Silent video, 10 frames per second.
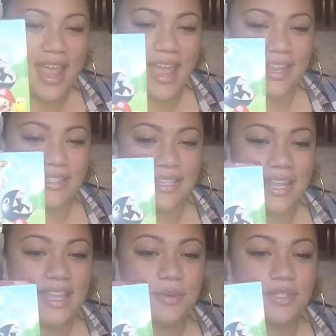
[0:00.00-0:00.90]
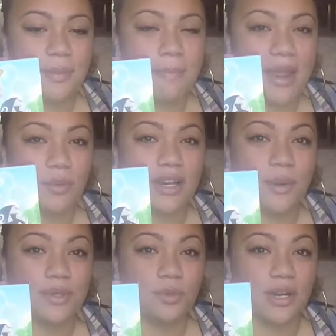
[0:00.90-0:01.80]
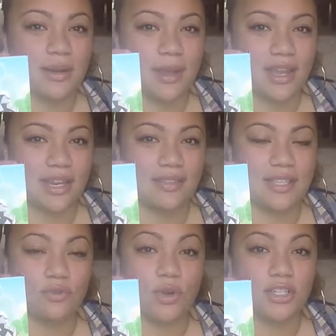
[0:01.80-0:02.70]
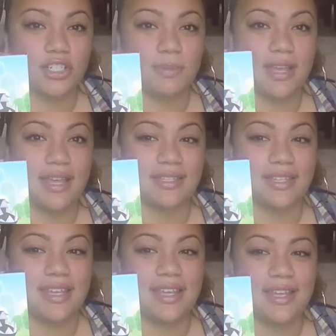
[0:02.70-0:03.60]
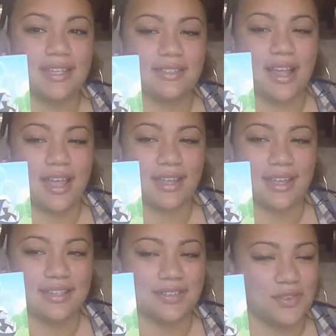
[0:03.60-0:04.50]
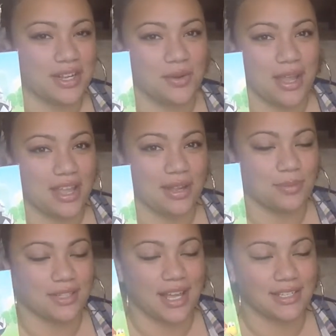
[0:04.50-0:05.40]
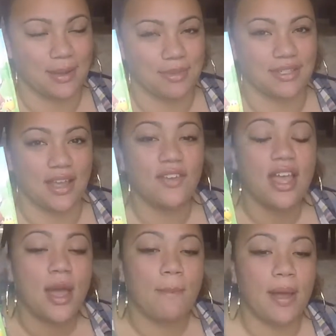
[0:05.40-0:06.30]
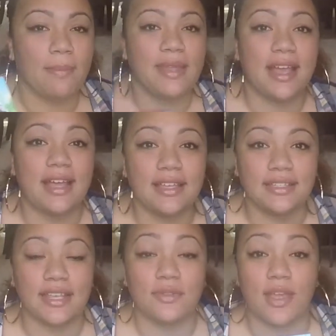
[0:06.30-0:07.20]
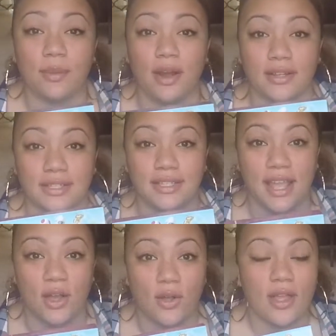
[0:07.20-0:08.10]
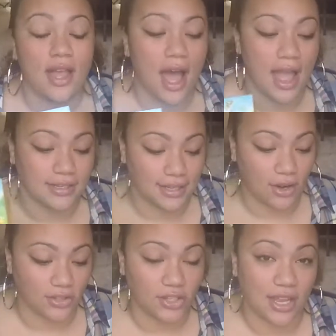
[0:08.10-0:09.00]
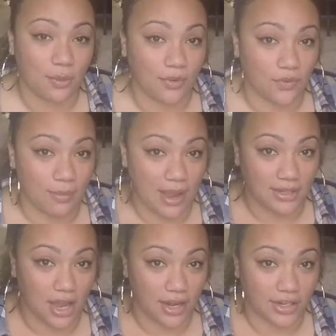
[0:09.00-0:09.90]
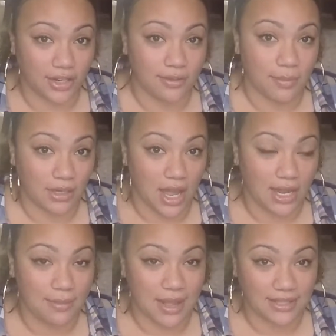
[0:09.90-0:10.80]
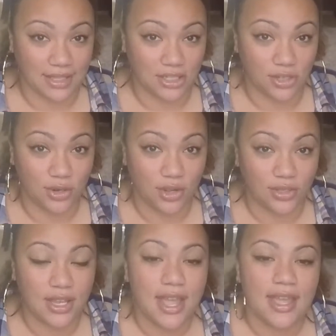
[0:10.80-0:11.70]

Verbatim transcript: And he was the main one I was worried about getting this for, just because he is like into video games and that type of stuff. But because they were on sale, I did also get one for my daughter, Milani, my 6-year-old.